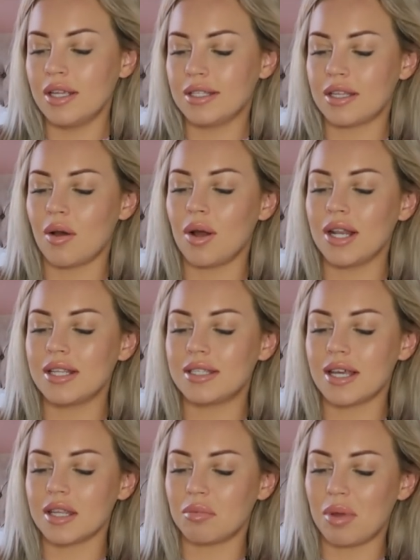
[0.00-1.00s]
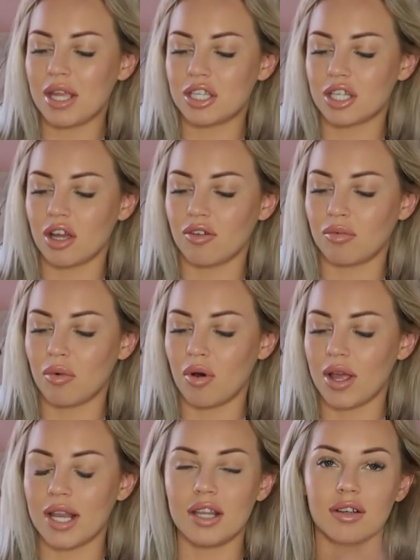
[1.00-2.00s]
So I'll insert the picture of
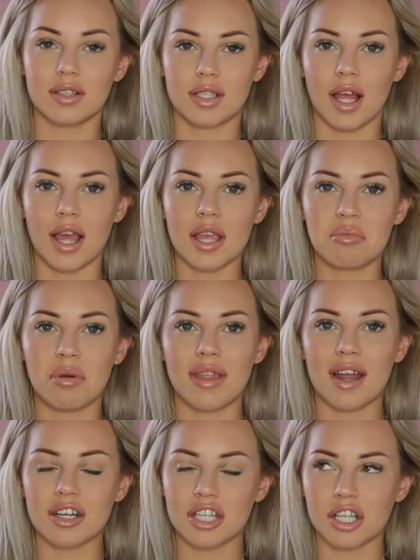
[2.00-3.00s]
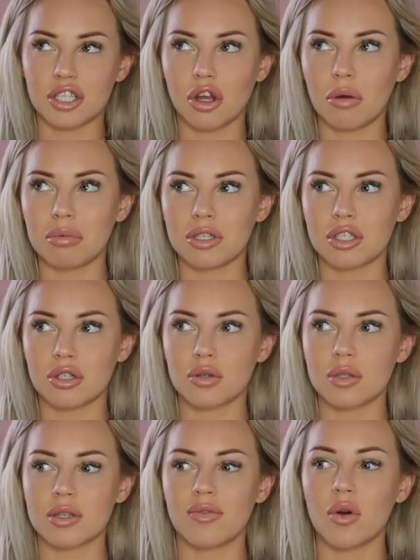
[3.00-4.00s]
what it looks like, but they're actually a top and
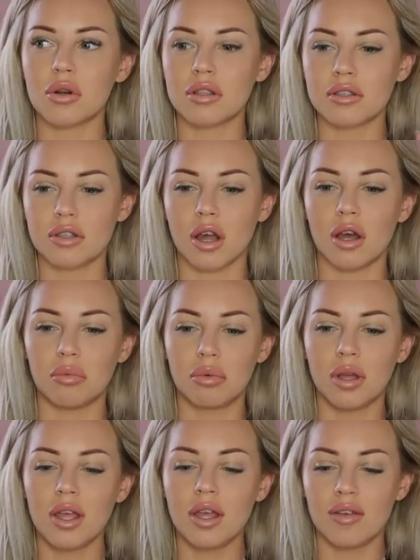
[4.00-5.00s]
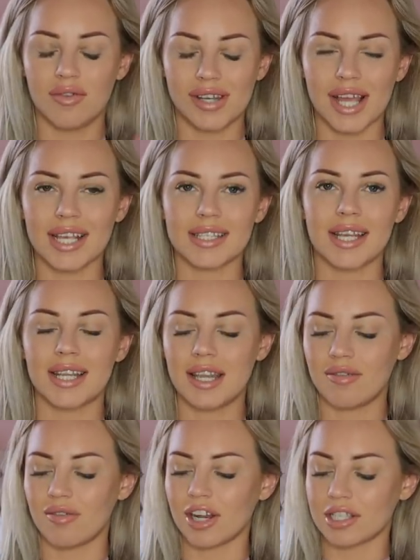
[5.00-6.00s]
shorts. I've ordered the top for next day
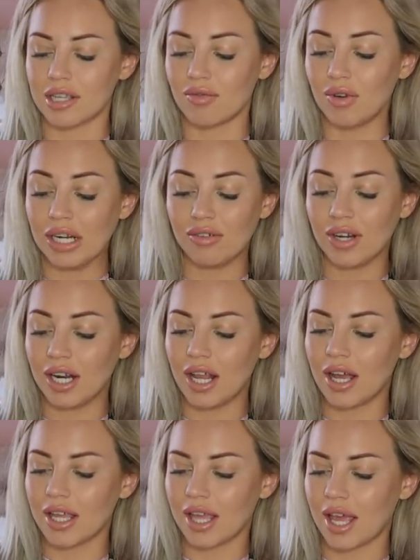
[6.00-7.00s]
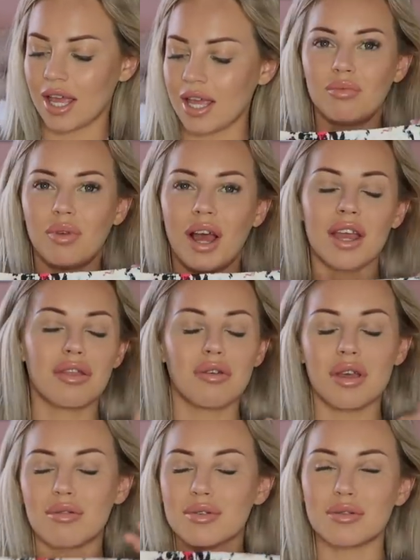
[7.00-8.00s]
delivery because I really, really like it. I
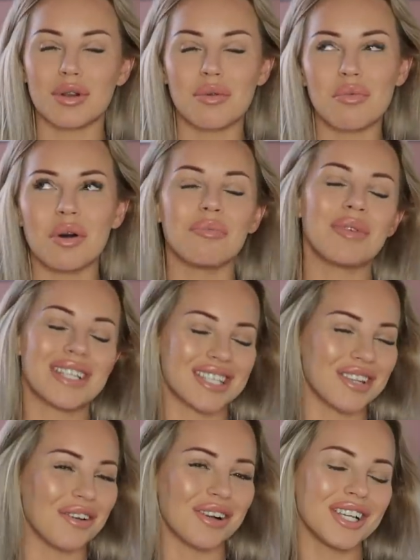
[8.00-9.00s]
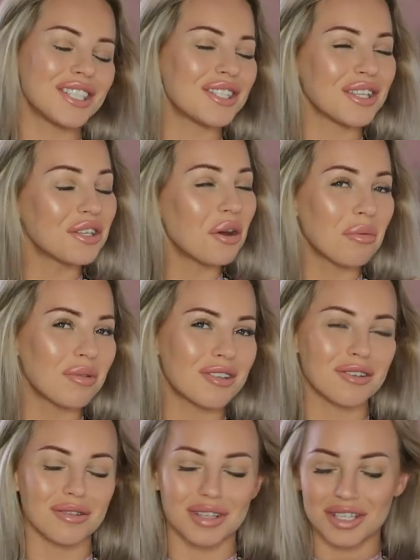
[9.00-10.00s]
thought it was all in one, but it's not. It's a top and
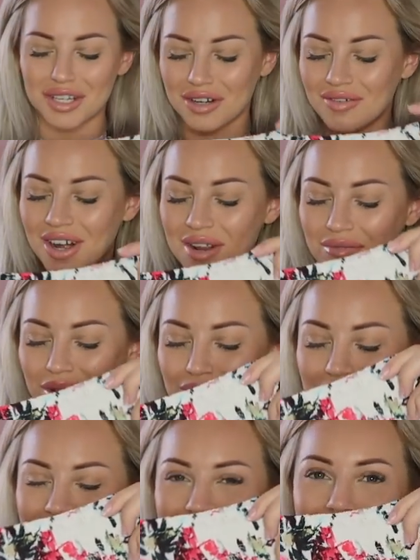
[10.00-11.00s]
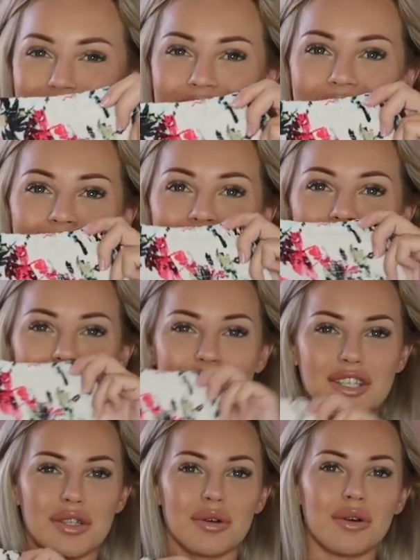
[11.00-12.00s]
shorts. I should have read it properly. So there are the
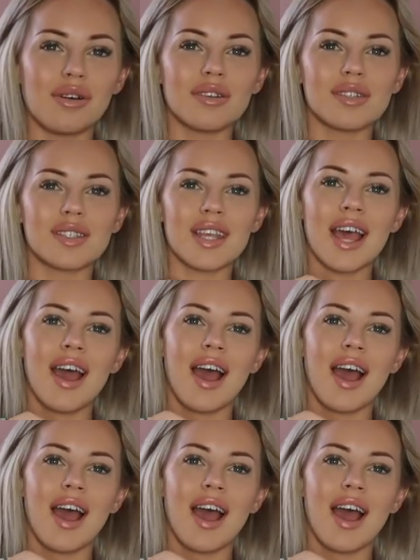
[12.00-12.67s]
shorts,